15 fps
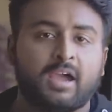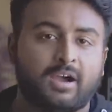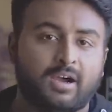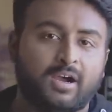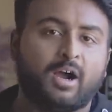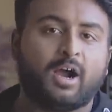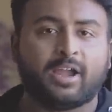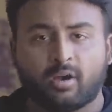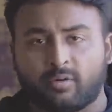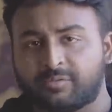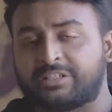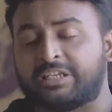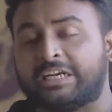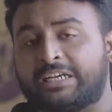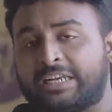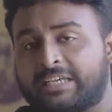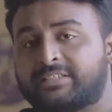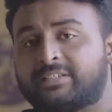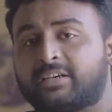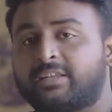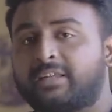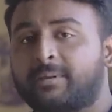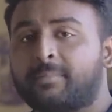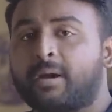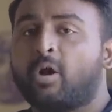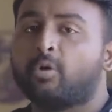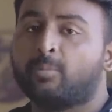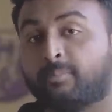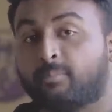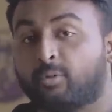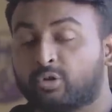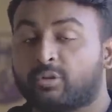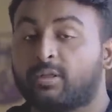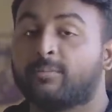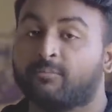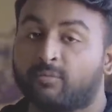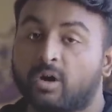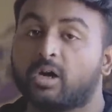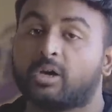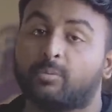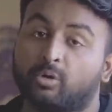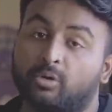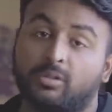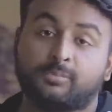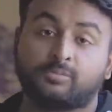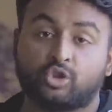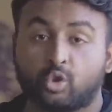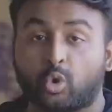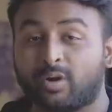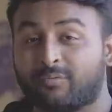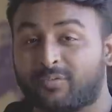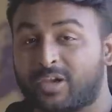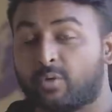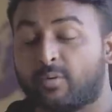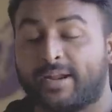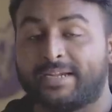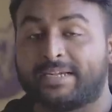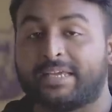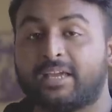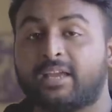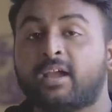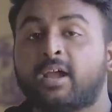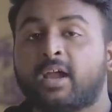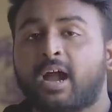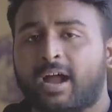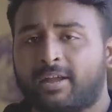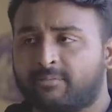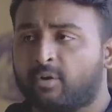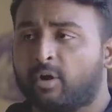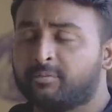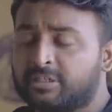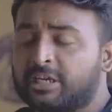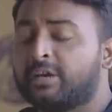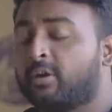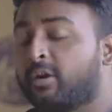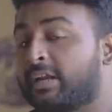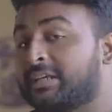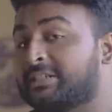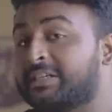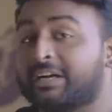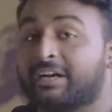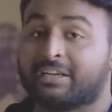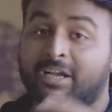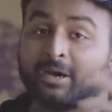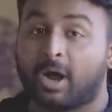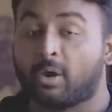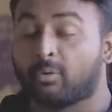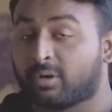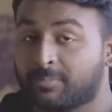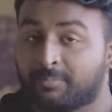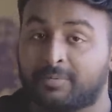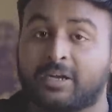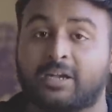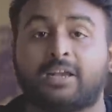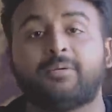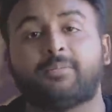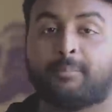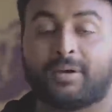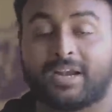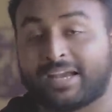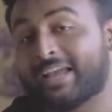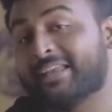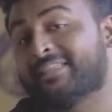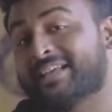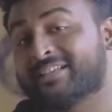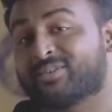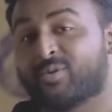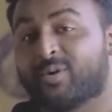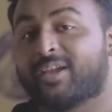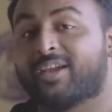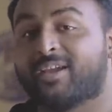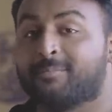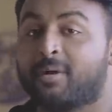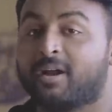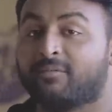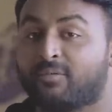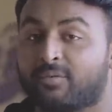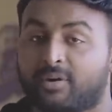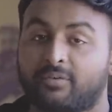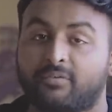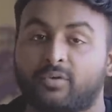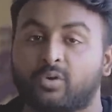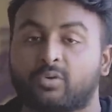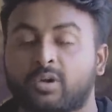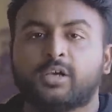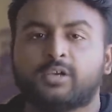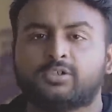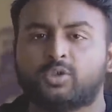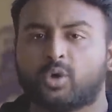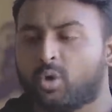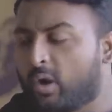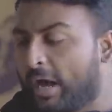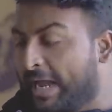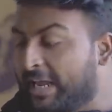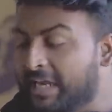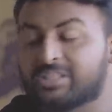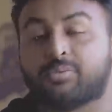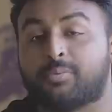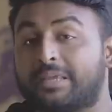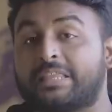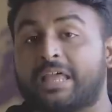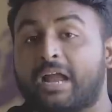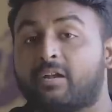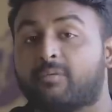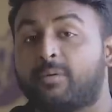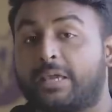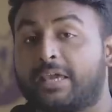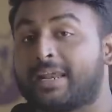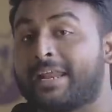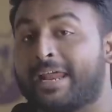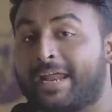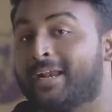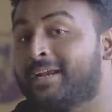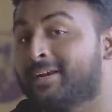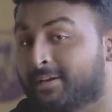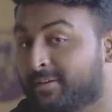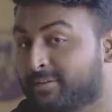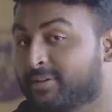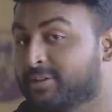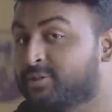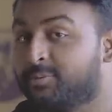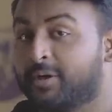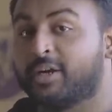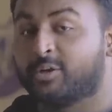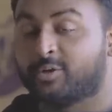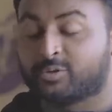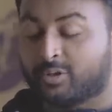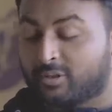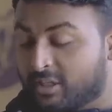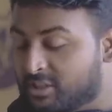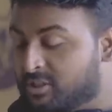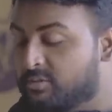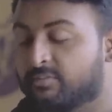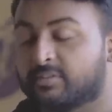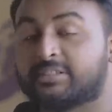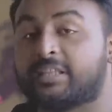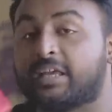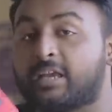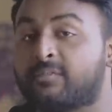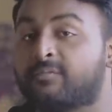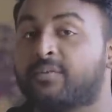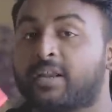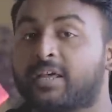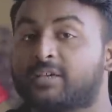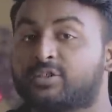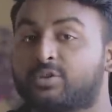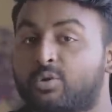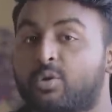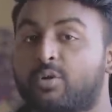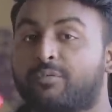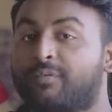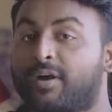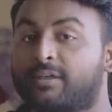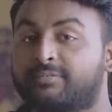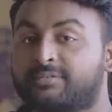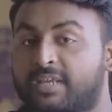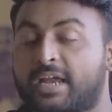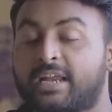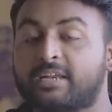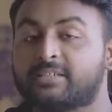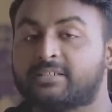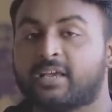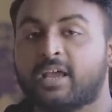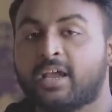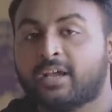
Uh, I obviously tested them out. Both of them worked. Both of them showed VoLTE. I've obviously not tested it out completely, but, but again that's going in my full review. So I guess with that we can end this video. So this was the Infinix Note five Stylus.